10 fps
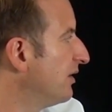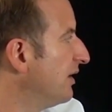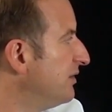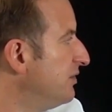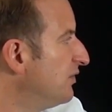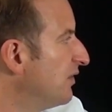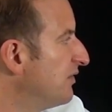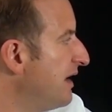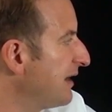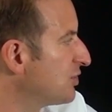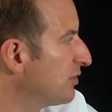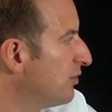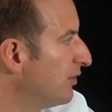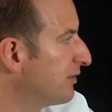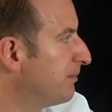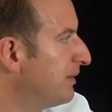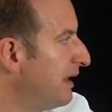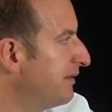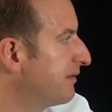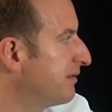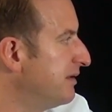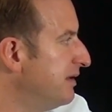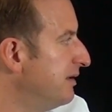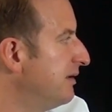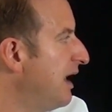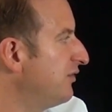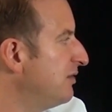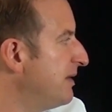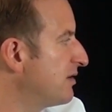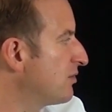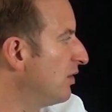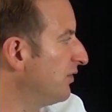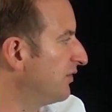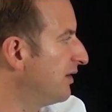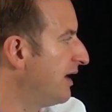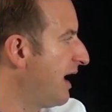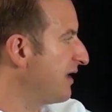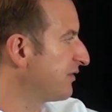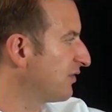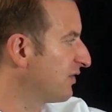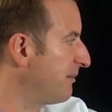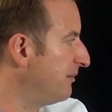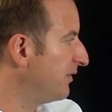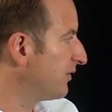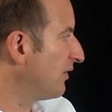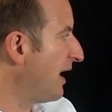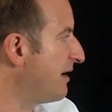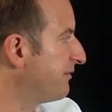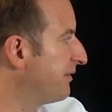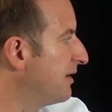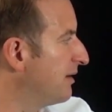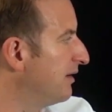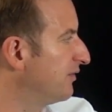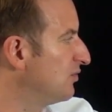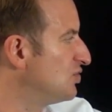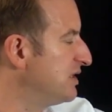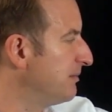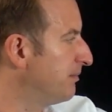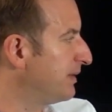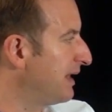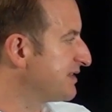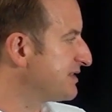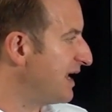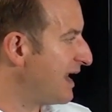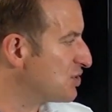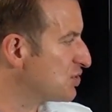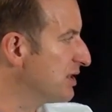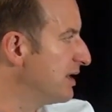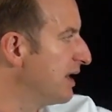it uses the actual cost plus the estimated cost as a sum, so F is G plus H,